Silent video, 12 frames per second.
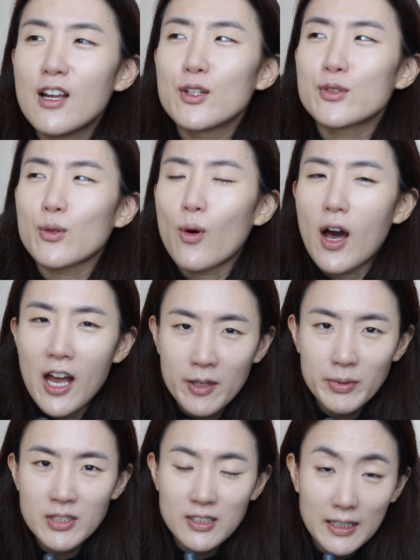So I've
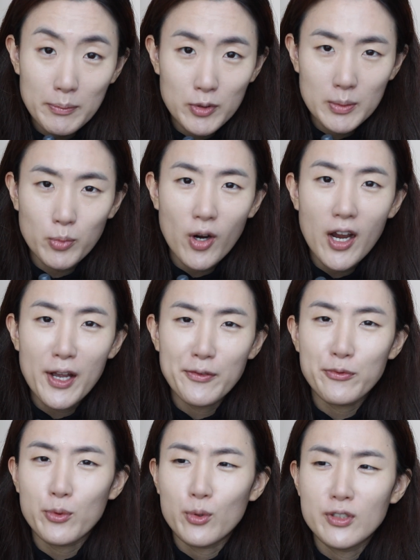been sleep
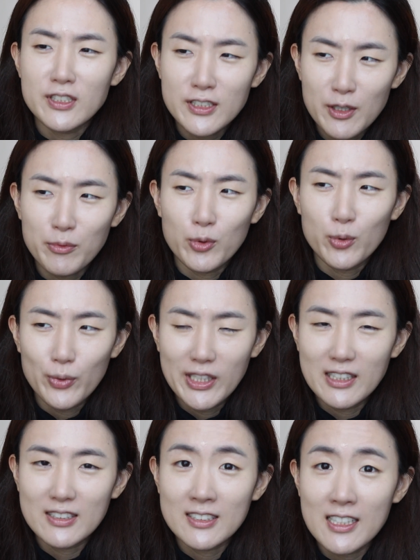deprived for several
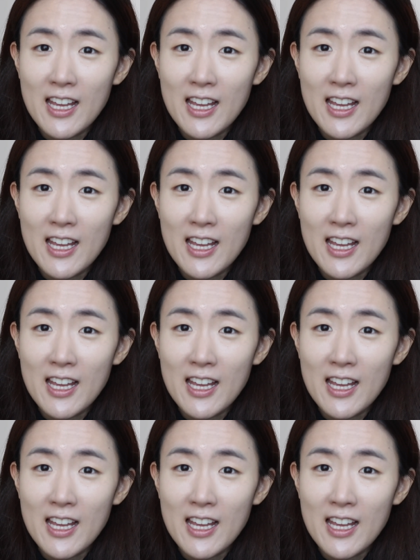weeks